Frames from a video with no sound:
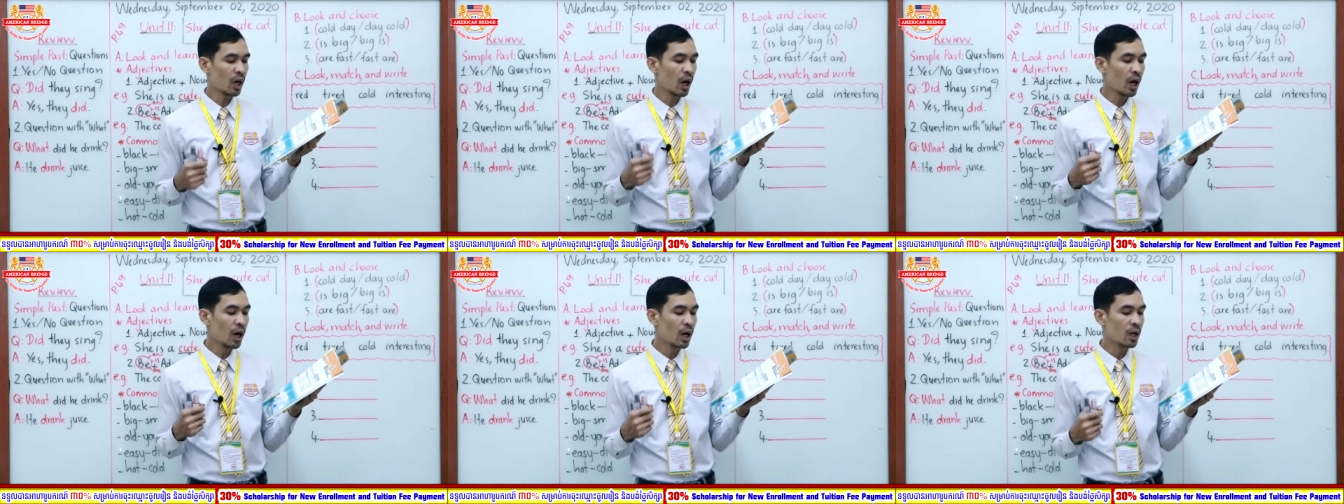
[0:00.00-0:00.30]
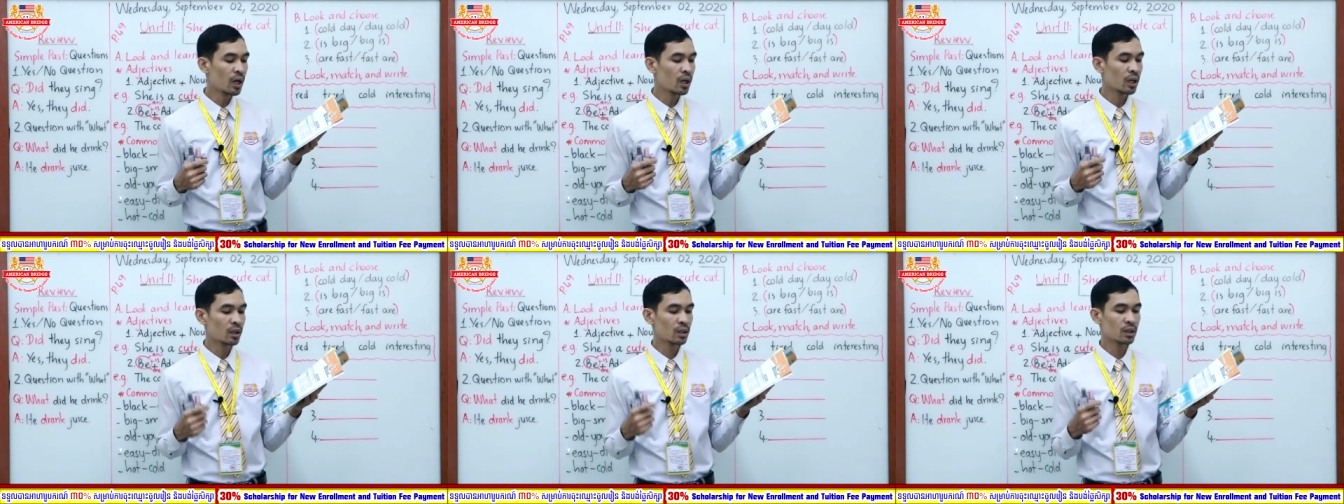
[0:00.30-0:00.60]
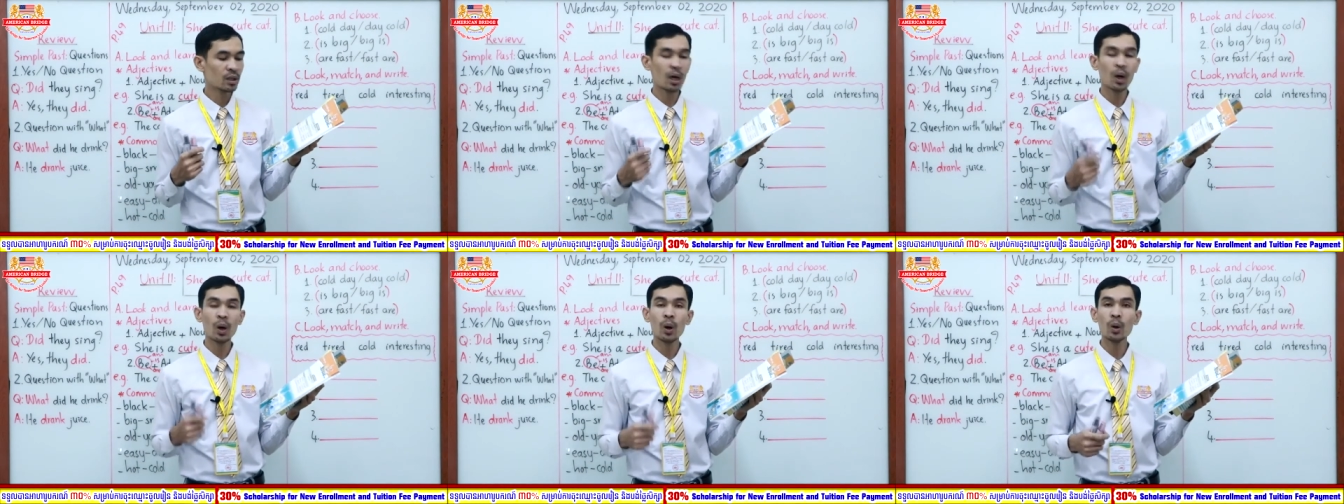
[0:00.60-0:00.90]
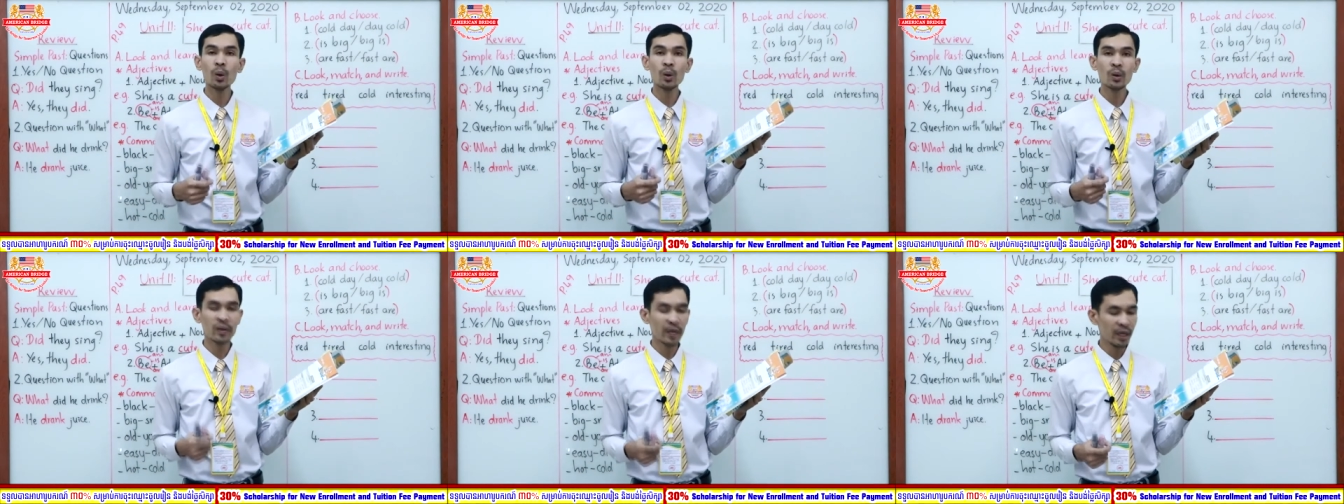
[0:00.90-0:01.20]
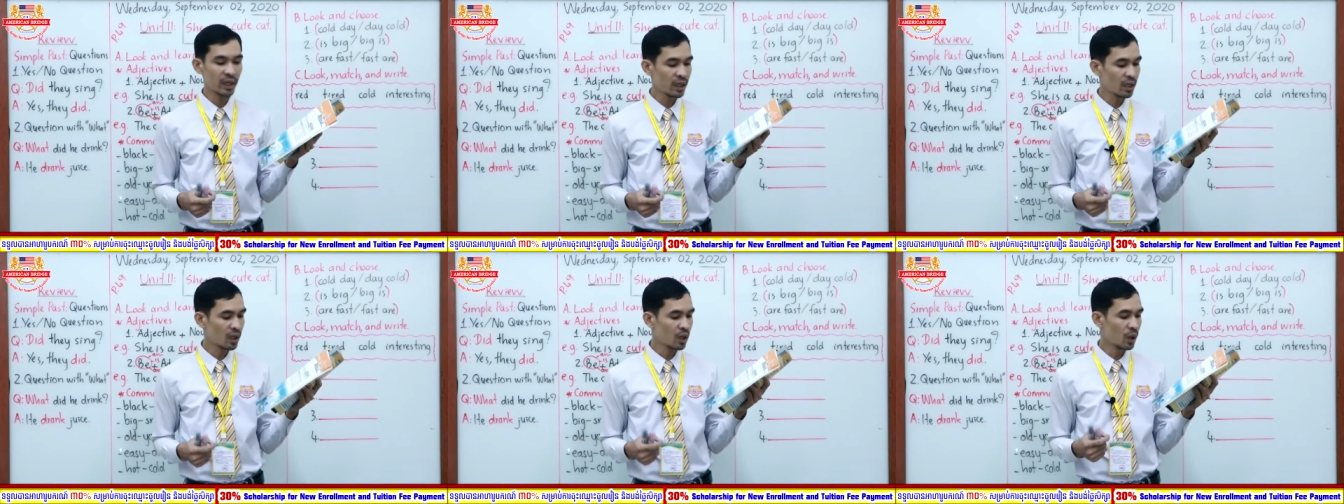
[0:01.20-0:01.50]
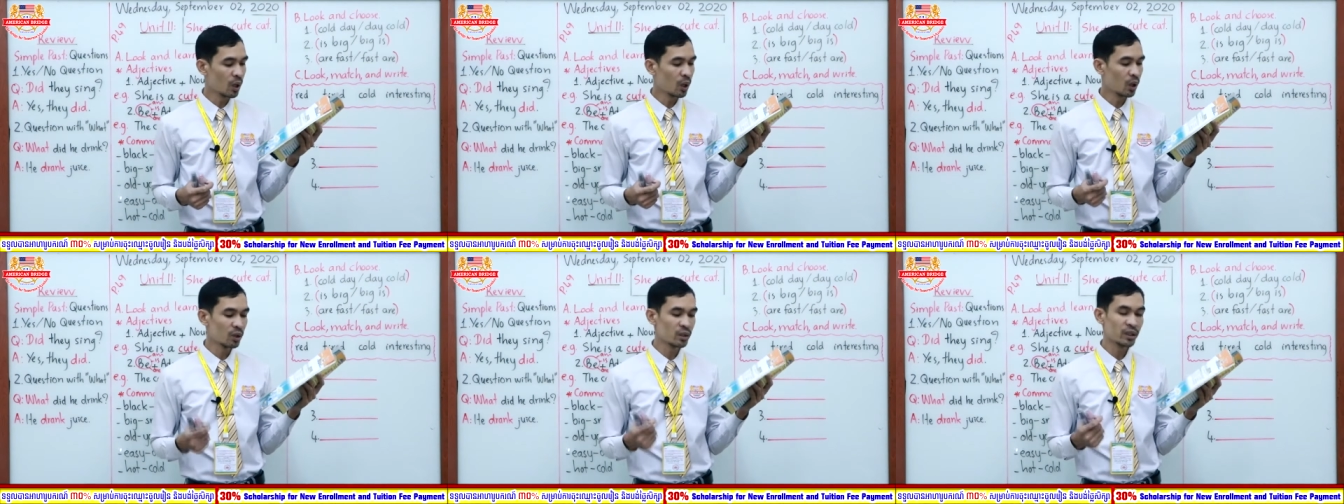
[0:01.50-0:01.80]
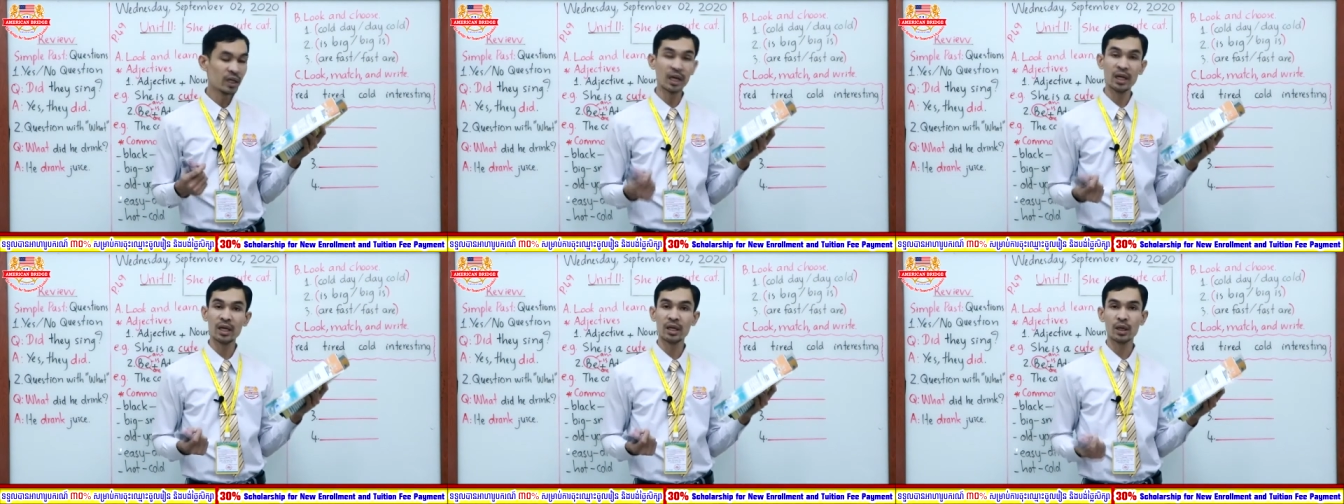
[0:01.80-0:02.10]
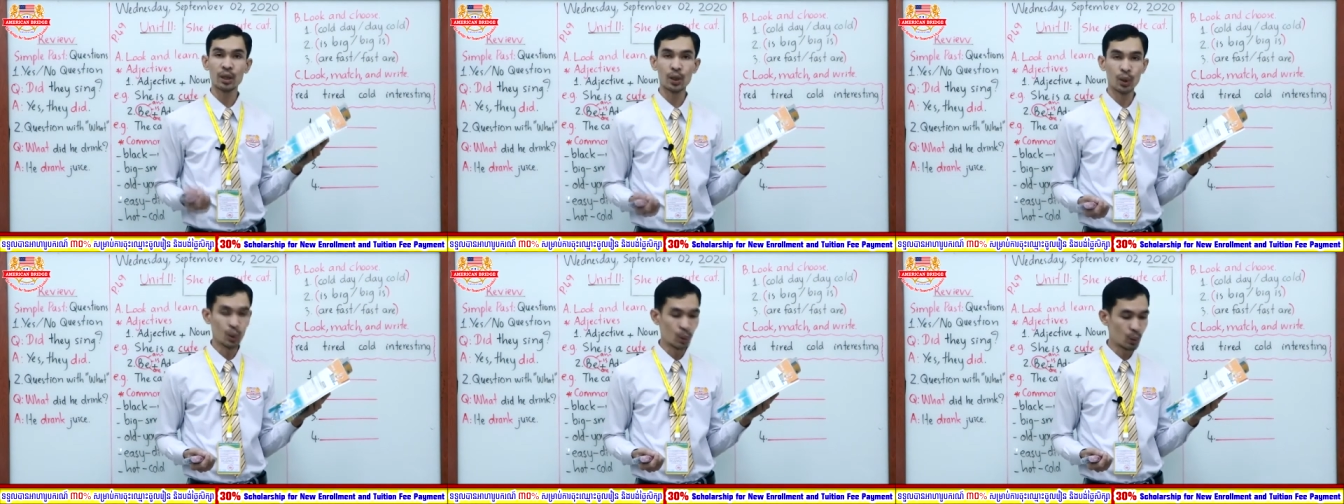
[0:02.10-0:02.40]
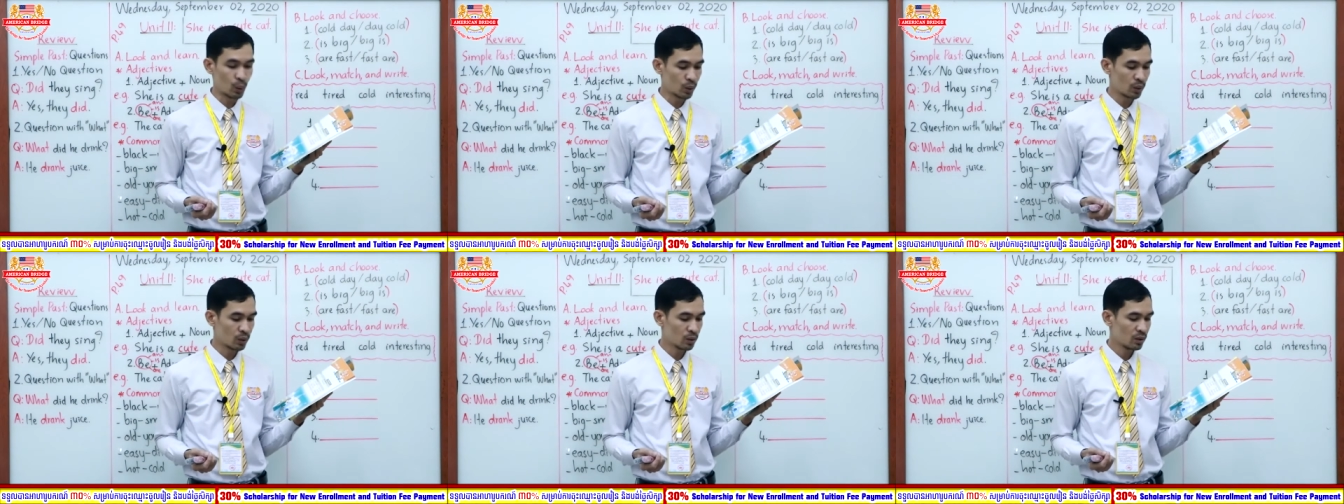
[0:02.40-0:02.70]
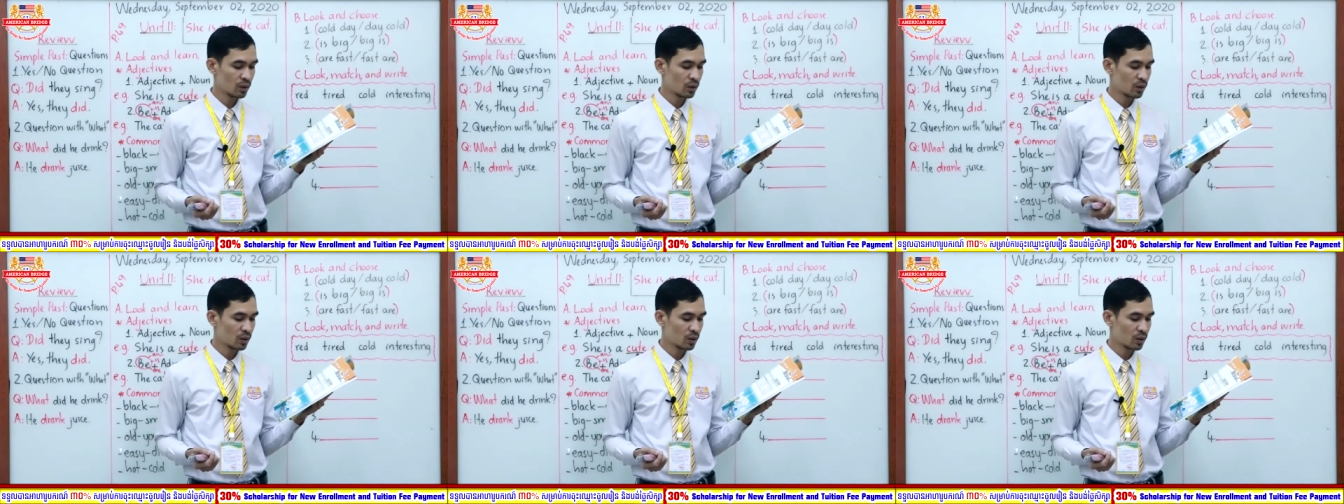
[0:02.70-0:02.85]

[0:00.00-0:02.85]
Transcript: a cold day or day cold.